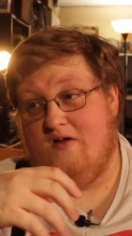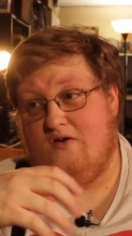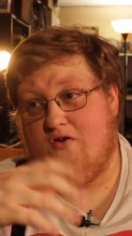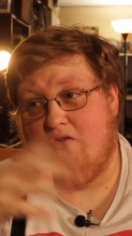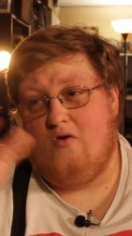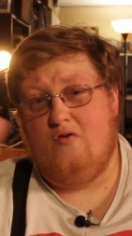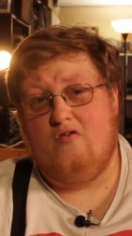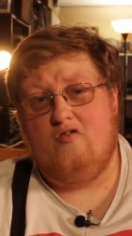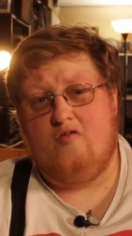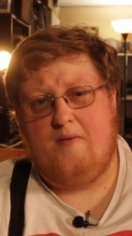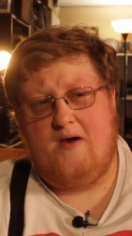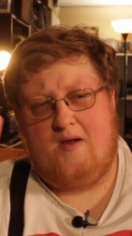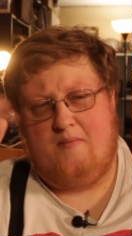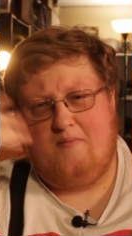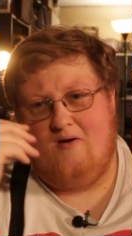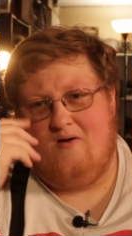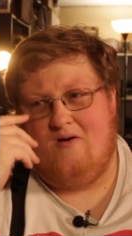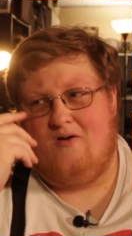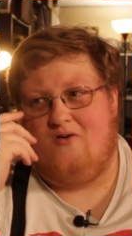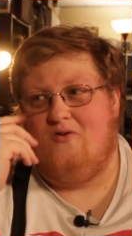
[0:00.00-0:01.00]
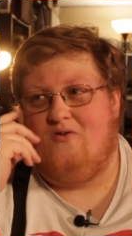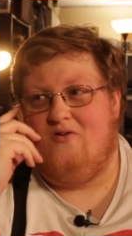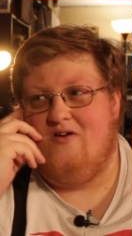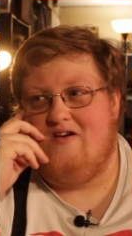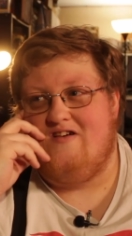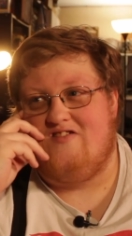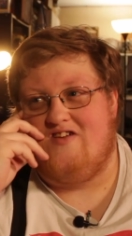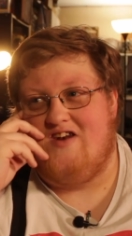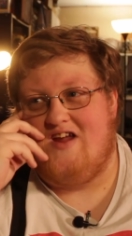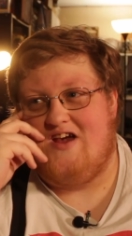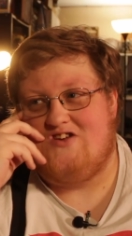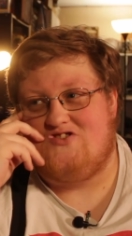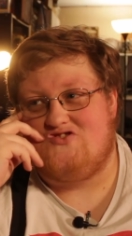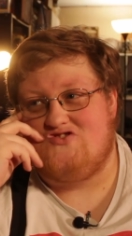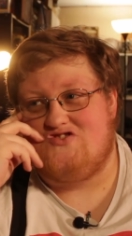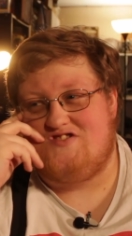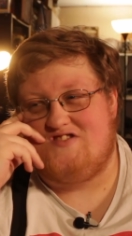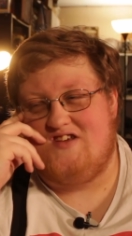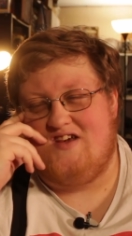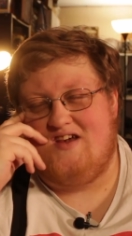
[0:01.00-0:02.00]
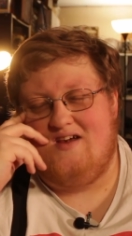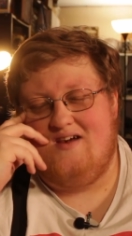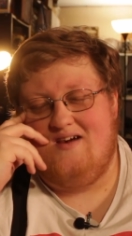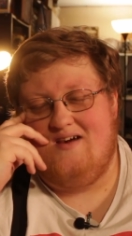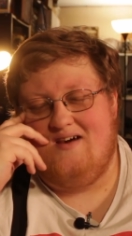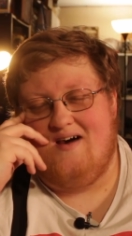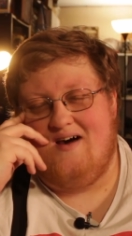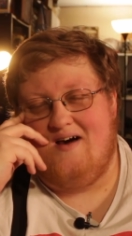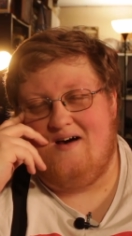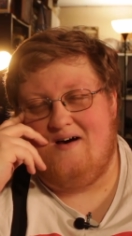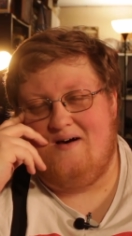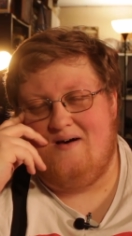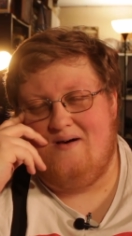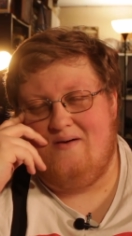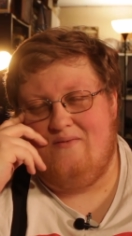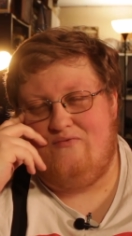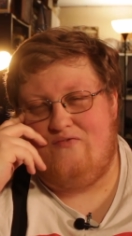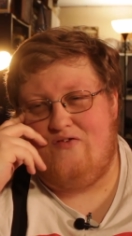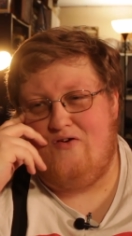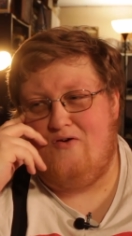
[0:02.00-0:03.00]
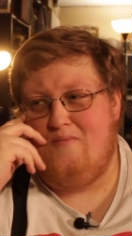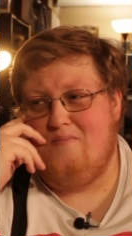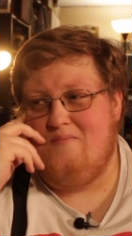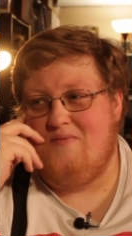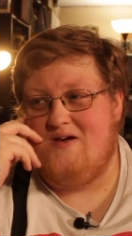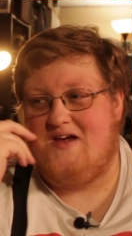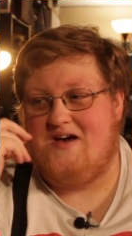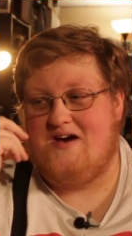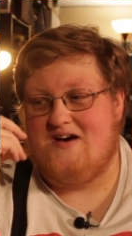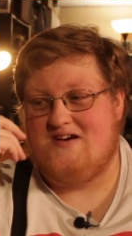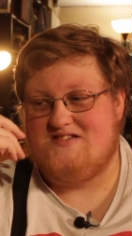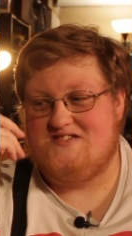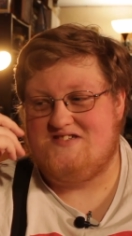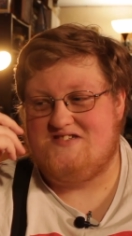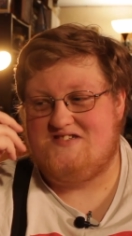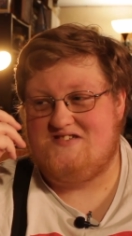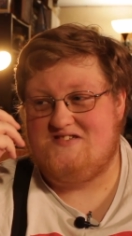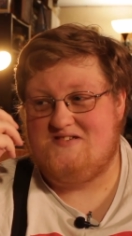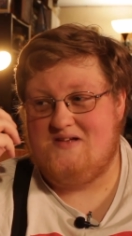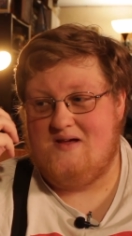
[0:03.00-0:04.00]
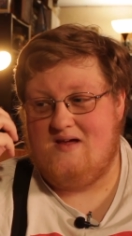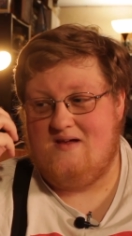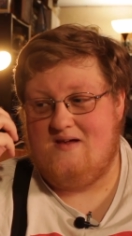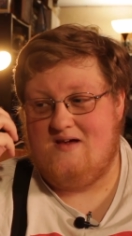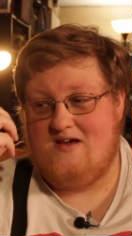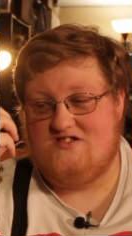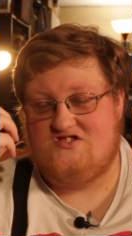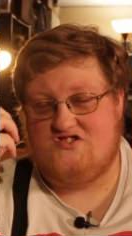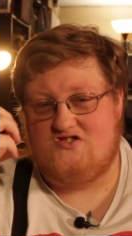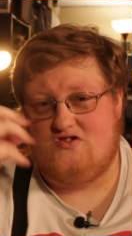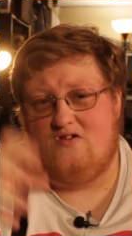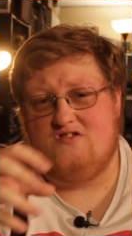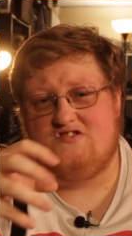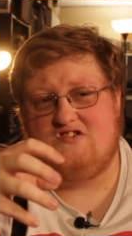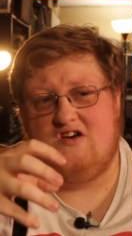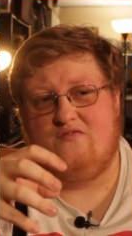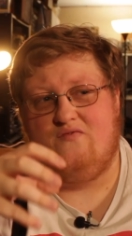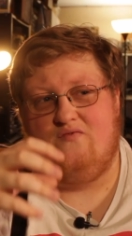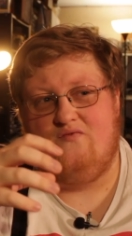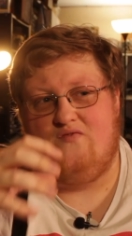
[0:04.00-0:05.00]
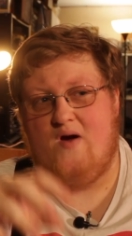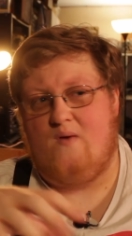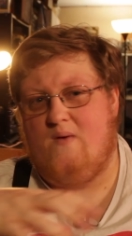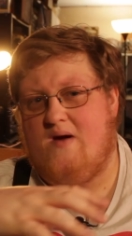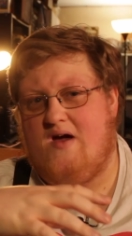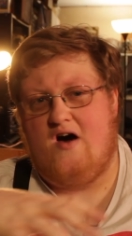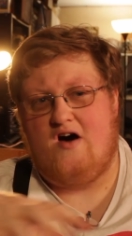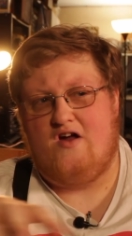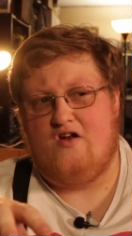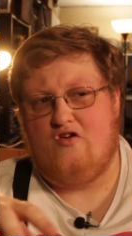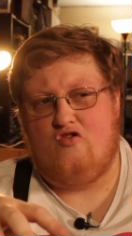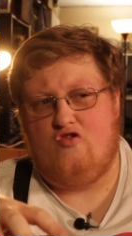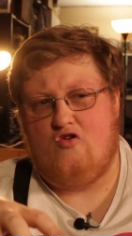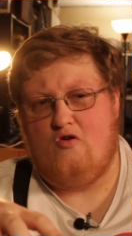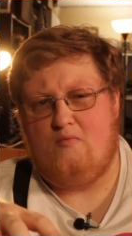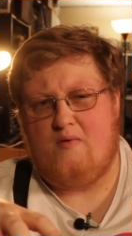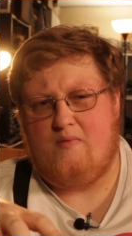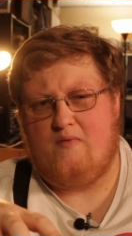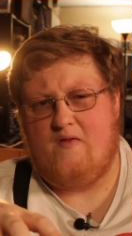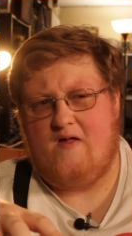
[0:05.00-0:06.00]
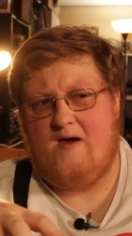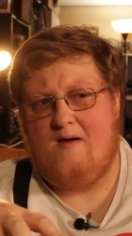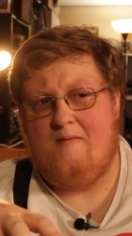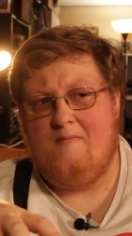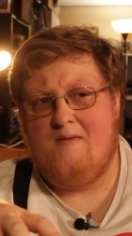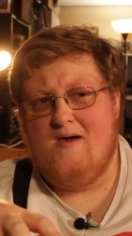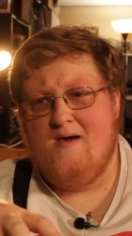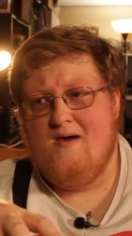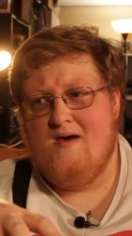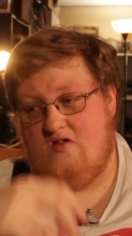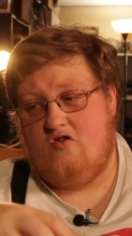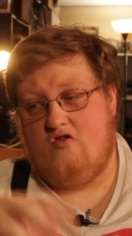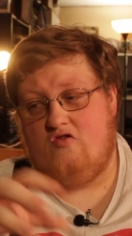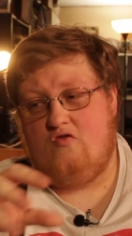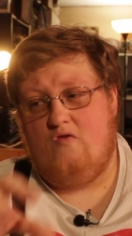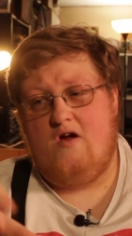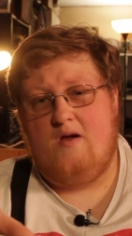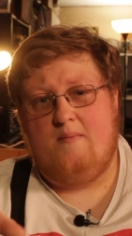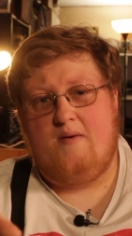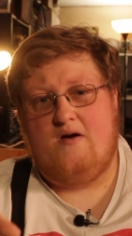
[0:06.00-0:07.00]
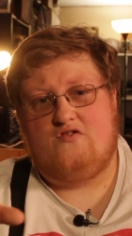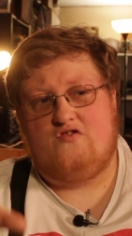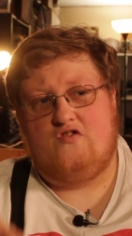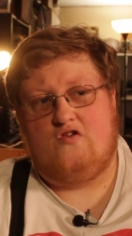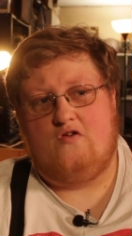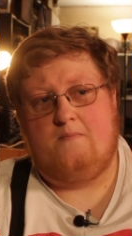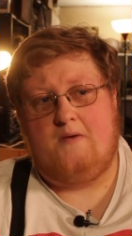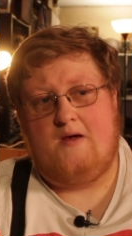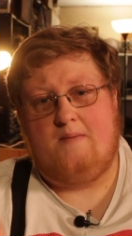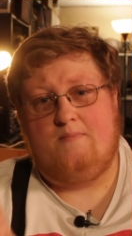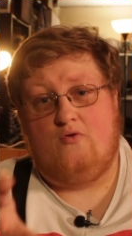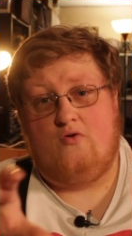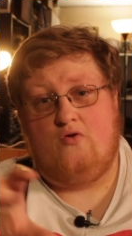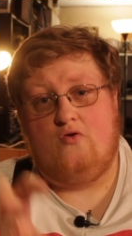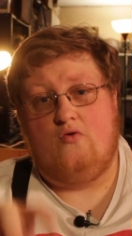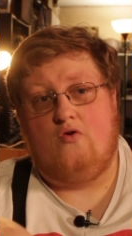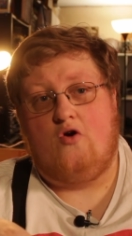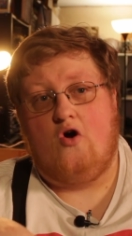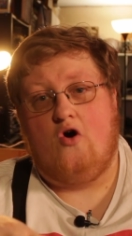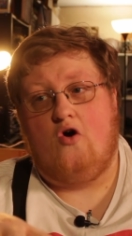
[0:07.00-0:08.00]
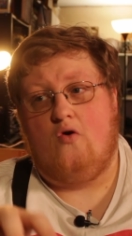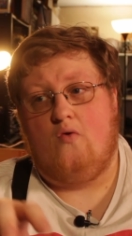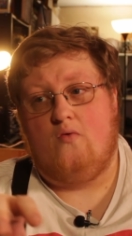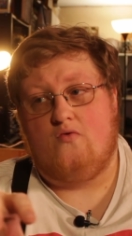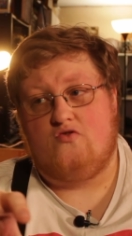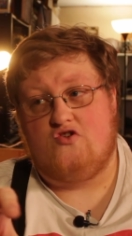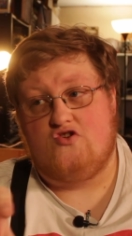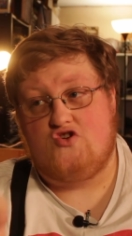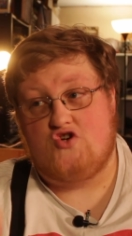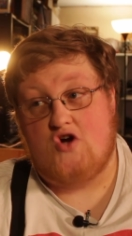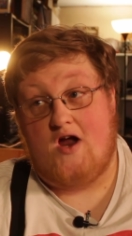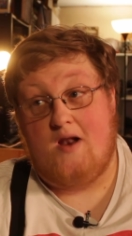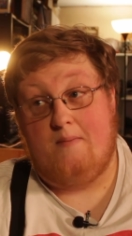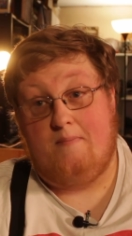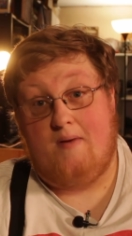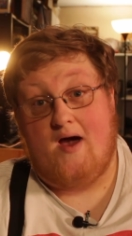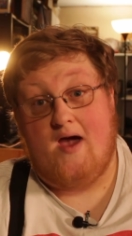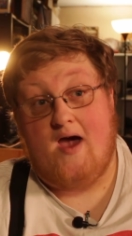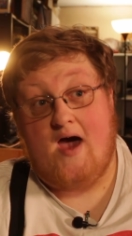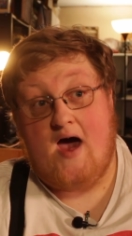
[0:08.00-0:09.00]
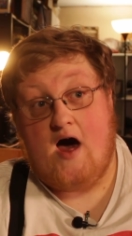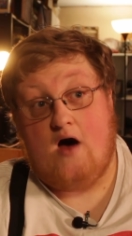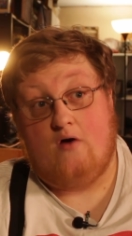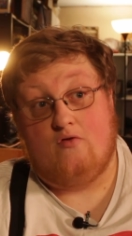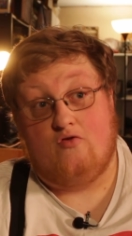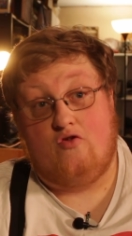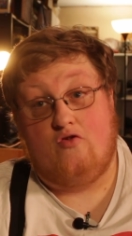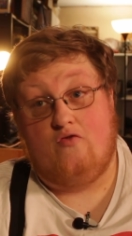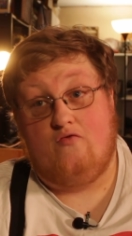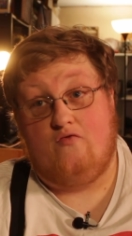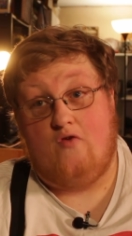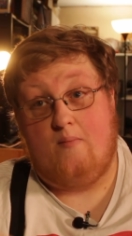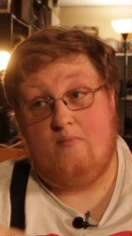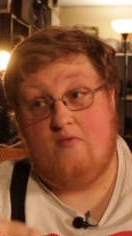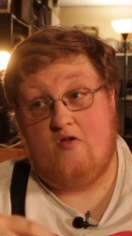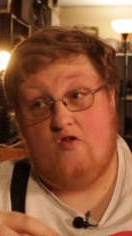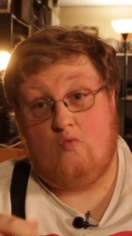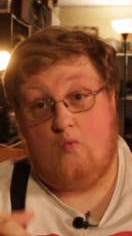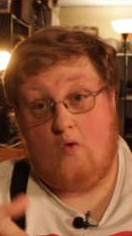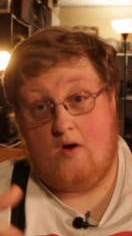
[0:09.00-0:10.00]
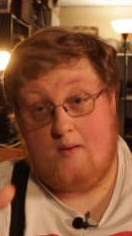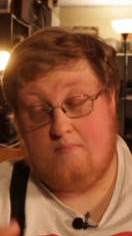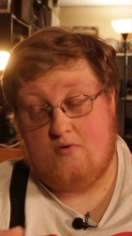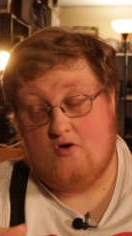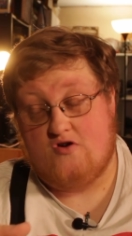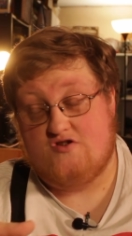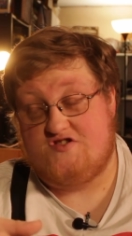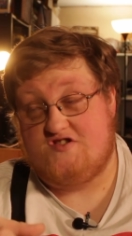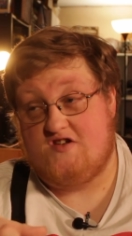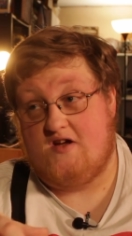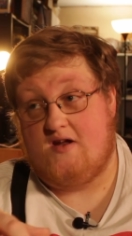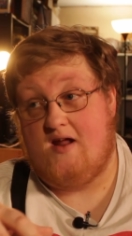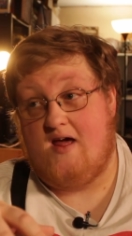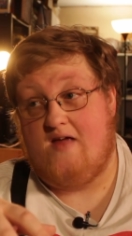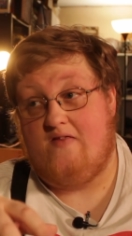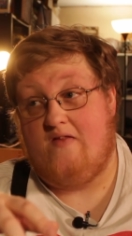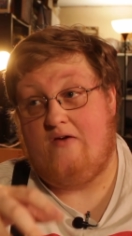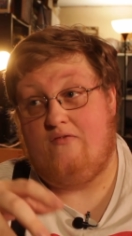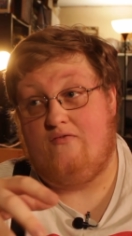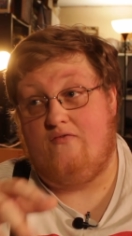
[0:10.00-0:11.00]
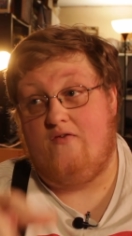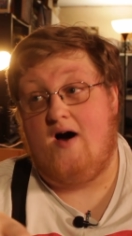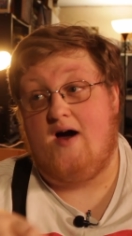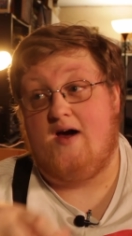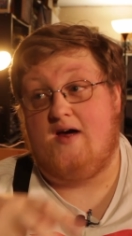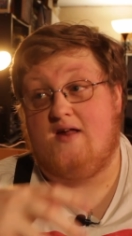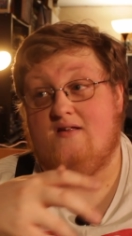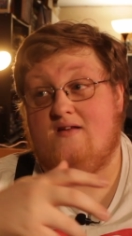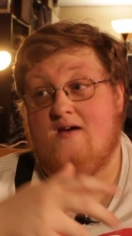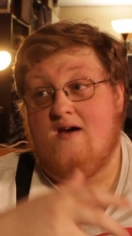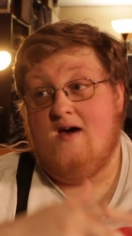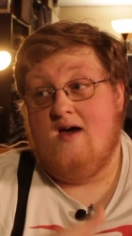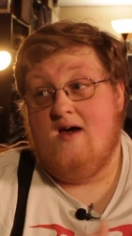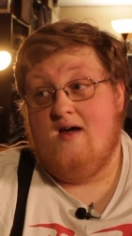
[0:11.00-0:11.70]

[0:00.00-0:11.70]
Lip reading: Now, The Gulfspan Miracle is an interesting film because it starts off very unassumingly. It's a story about two people who go to try to buy a house from this one person, and they find